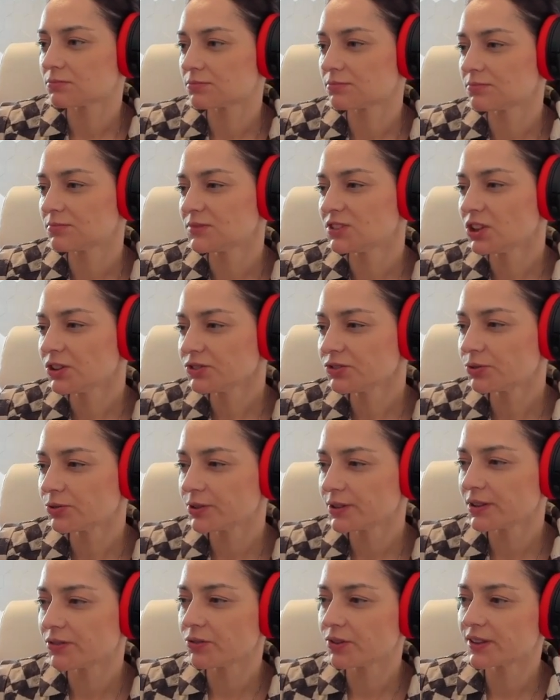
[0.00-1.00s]
not
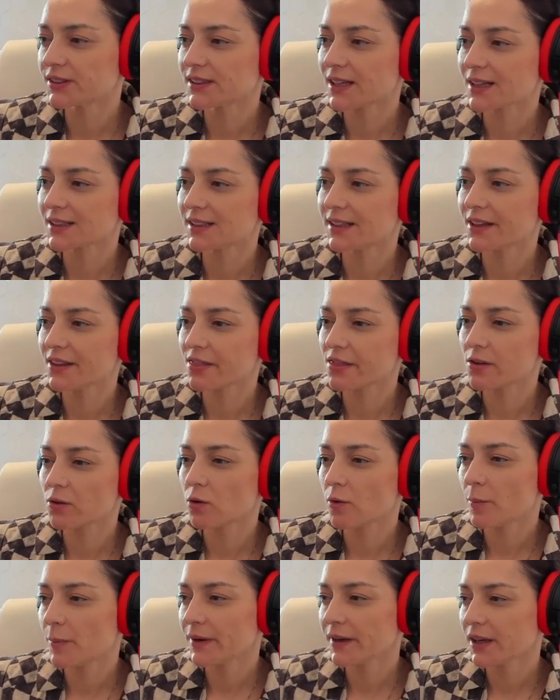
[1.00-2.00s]
exactly in the
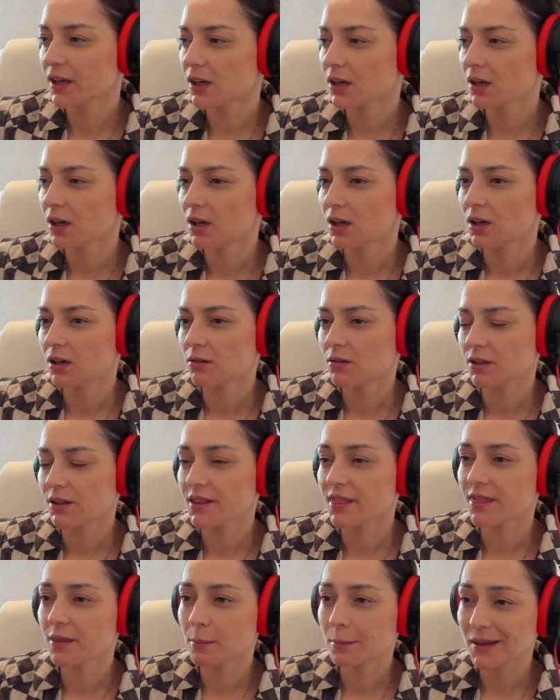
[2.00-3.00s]
opening,
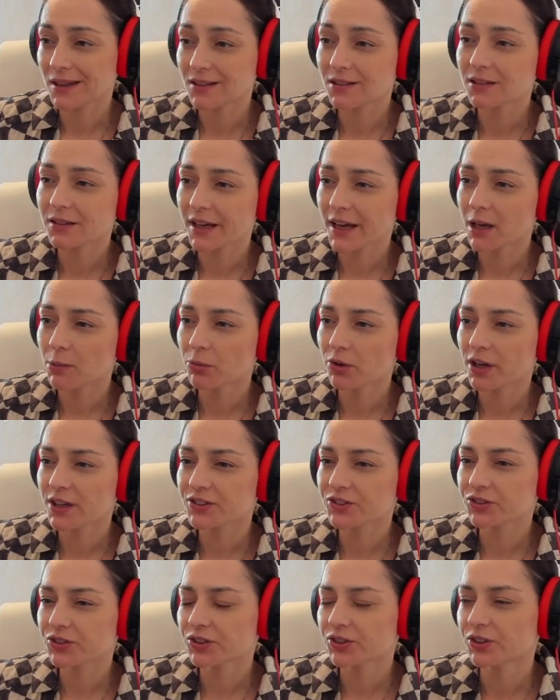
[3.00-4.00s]
in the middle game
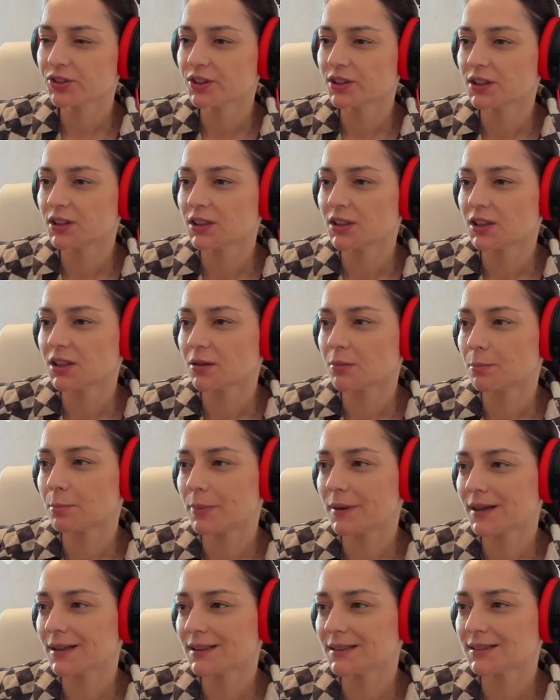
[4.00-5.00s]
rather,
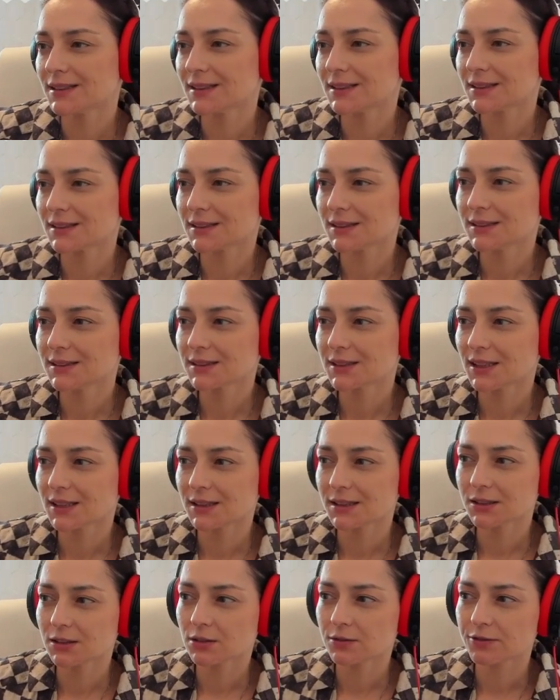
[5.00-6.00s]
but in this
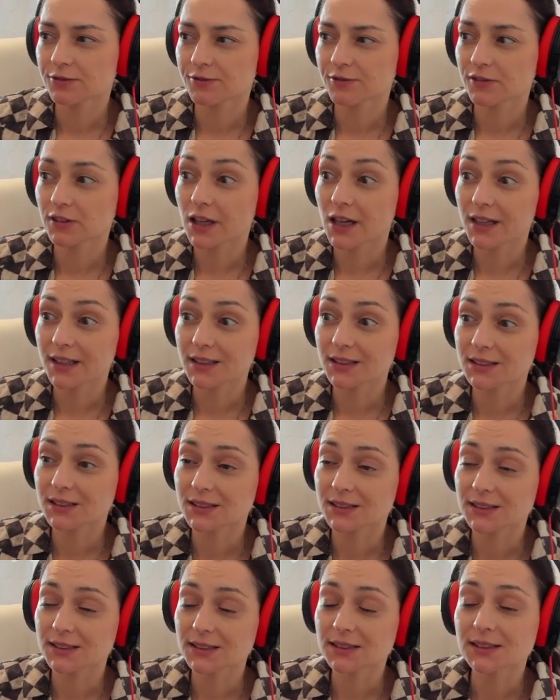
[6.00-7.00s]
kind of lines,
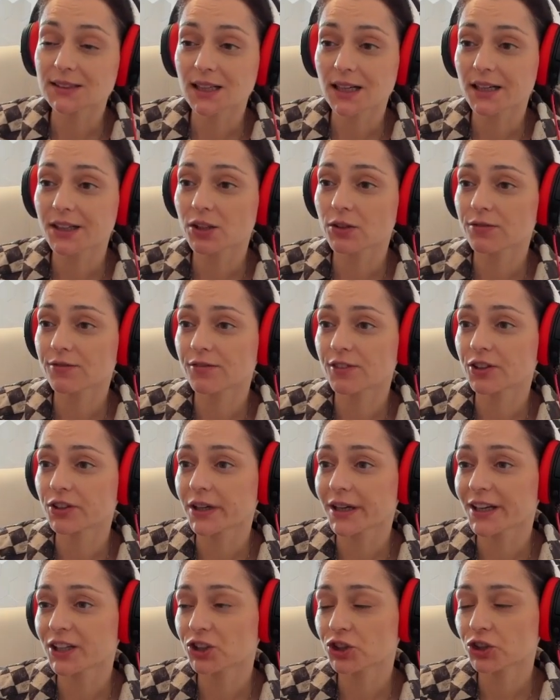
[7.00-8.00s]
in this kind of
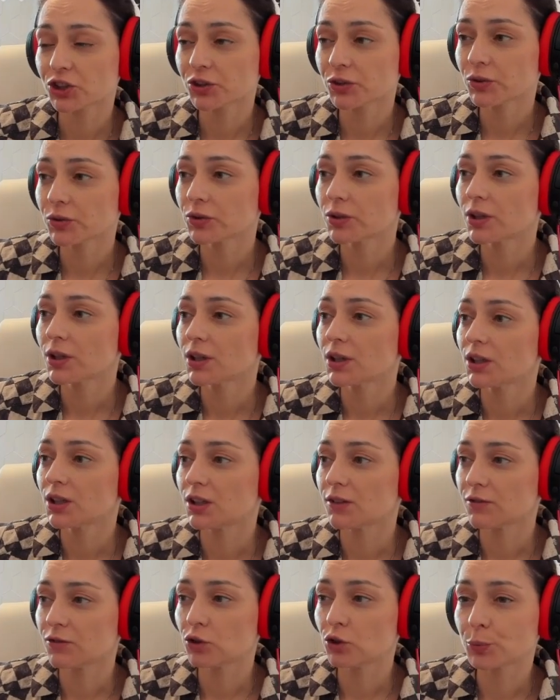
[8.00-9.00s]
variation,
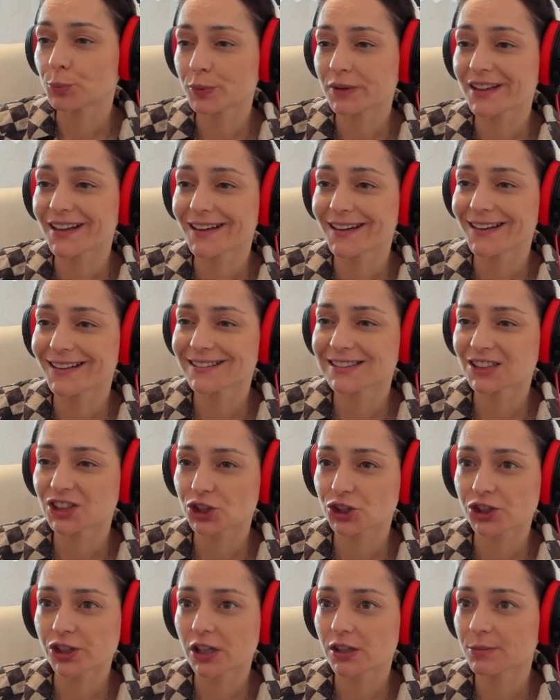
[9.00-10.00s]
if you play the
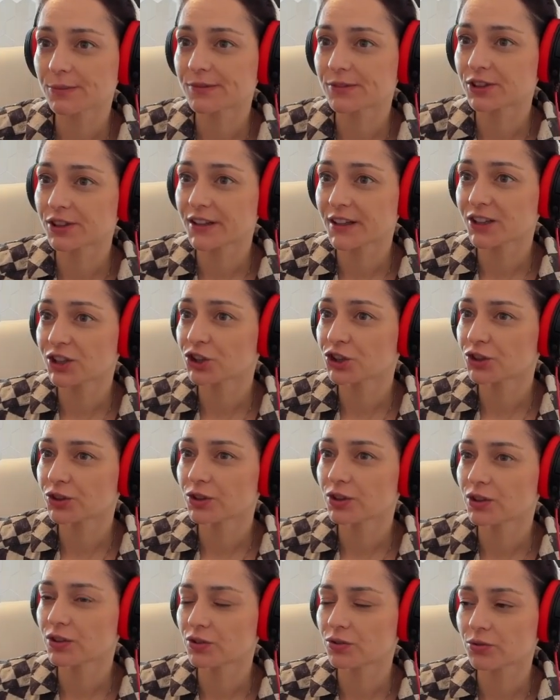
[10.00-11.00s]
sharp
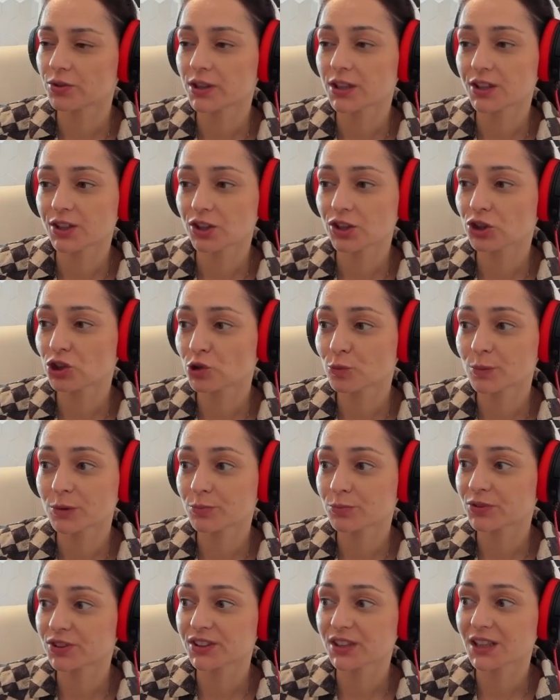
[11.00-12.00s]
variation, you really need to be
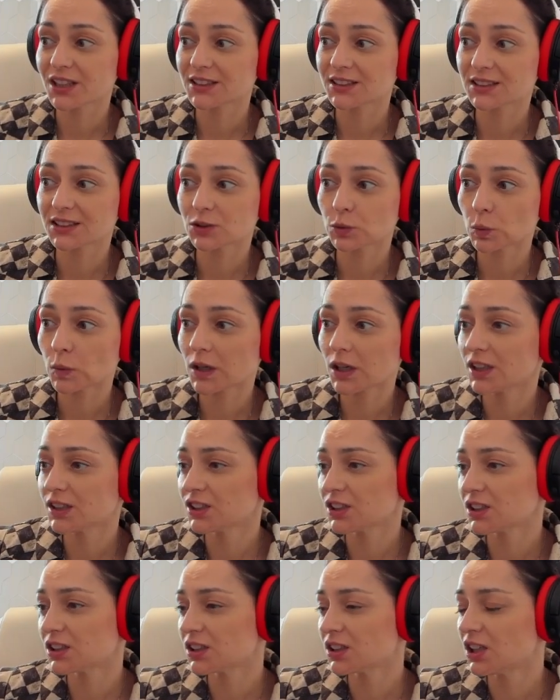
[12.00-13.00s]
precise.
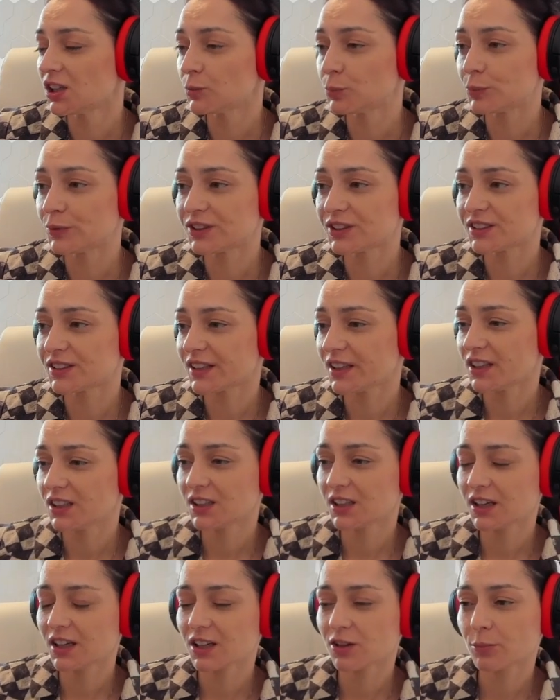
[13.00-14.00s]
One
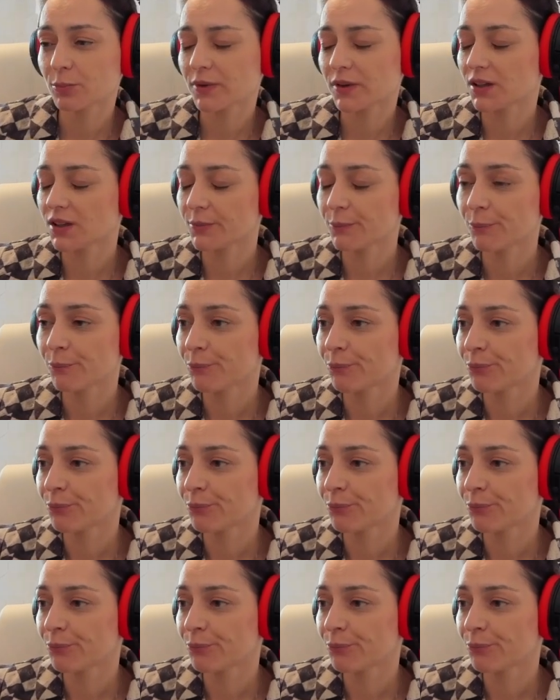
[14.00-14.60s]
mistake can be